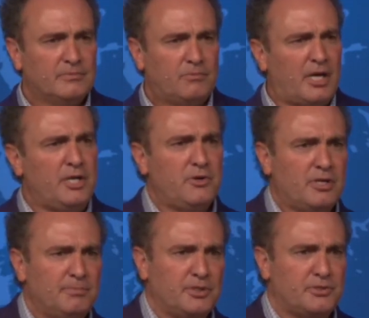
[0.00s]
Why do you
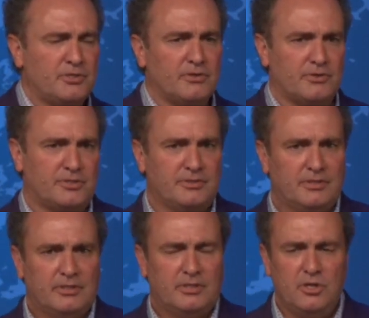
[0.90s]
come to church?
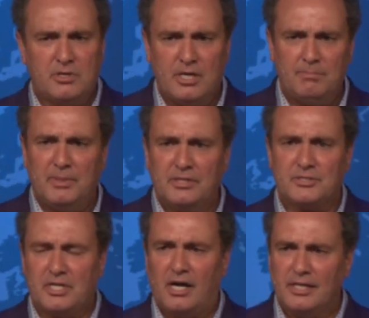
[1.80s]
You come
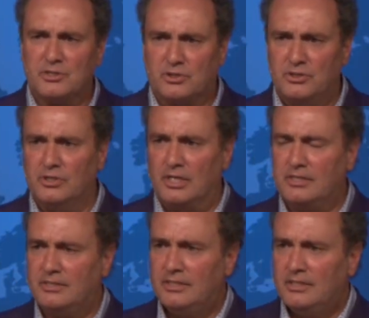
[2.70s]
because God is good.